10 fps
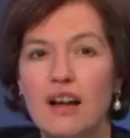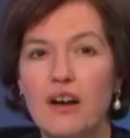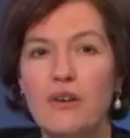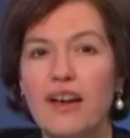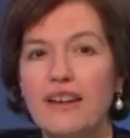
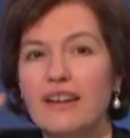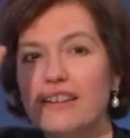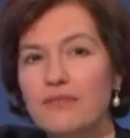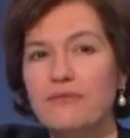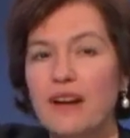Okay.
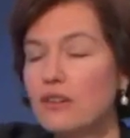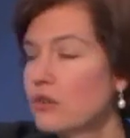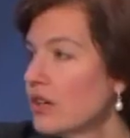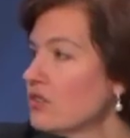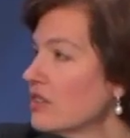Final
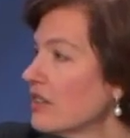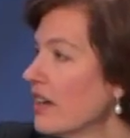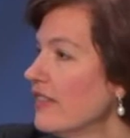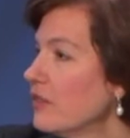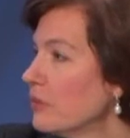question,
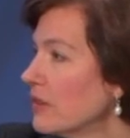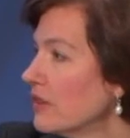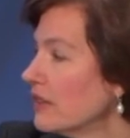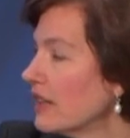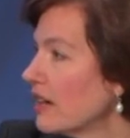and then
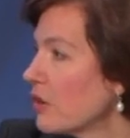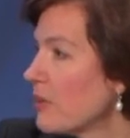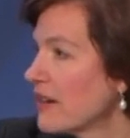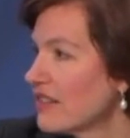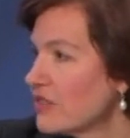we'll get our
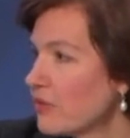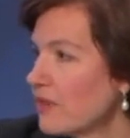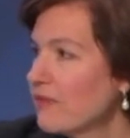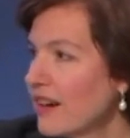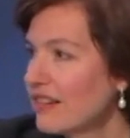panelists for a
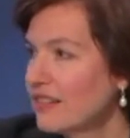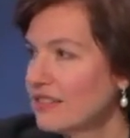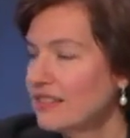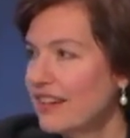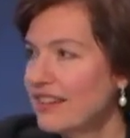final
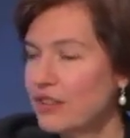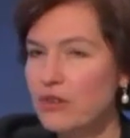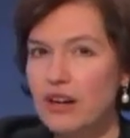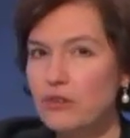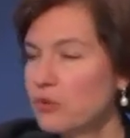lightning
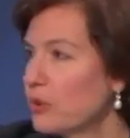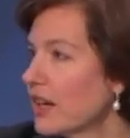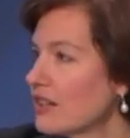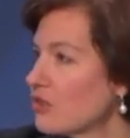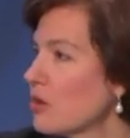round, or we'll
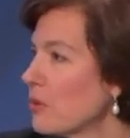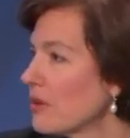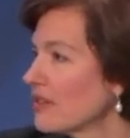get in trouble.